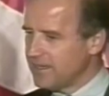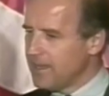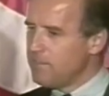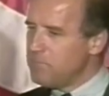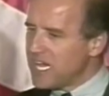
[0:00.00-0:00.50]

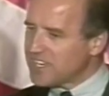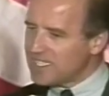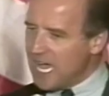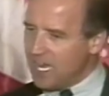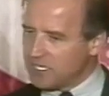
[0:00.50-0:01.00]

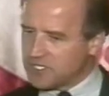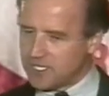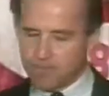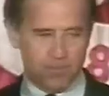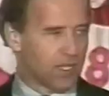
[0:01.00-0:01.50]
methodology
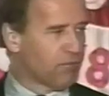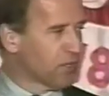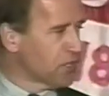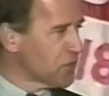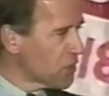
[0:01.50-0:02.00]
for
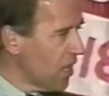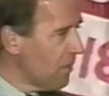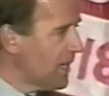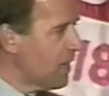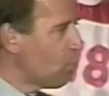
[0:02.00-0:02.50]

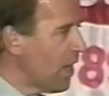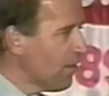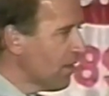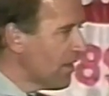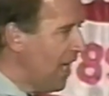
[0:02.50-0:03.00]
determining
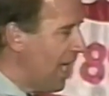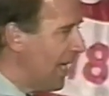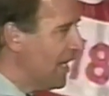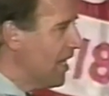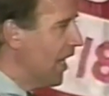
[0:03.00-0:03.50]
whether or
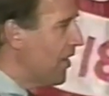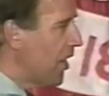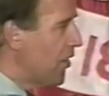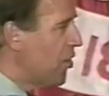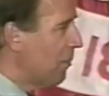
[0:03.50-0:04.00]
not an
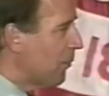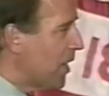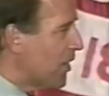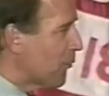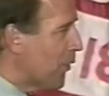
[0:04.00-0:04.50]

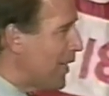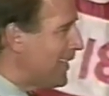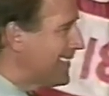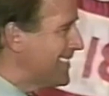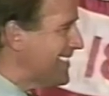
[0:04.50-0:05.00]
unenumerated right
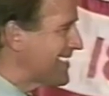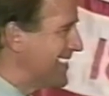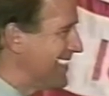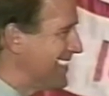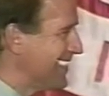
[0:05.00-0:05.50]

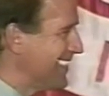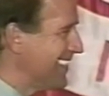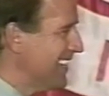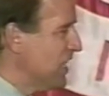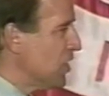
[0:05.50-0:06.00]
existed,
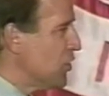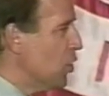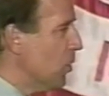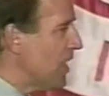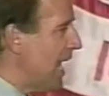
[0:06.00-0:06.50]

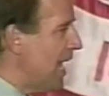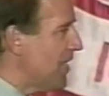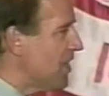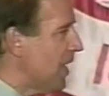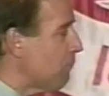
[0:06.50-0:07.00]
you would
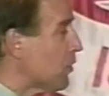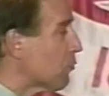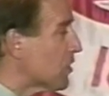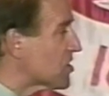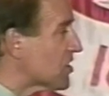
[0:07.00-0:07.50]
end up with
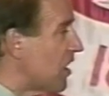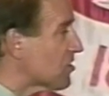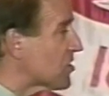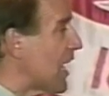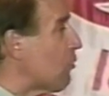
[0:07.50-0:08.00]

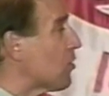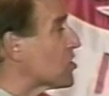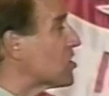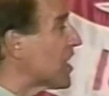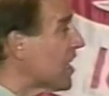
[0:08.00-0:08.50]
results that were
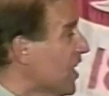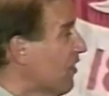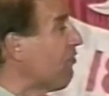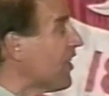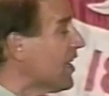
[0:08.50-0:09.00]

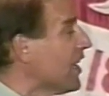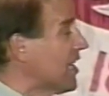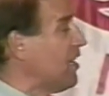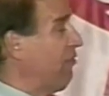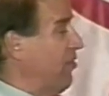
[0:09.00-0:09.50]
significantly
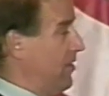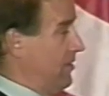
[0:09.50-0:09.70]
different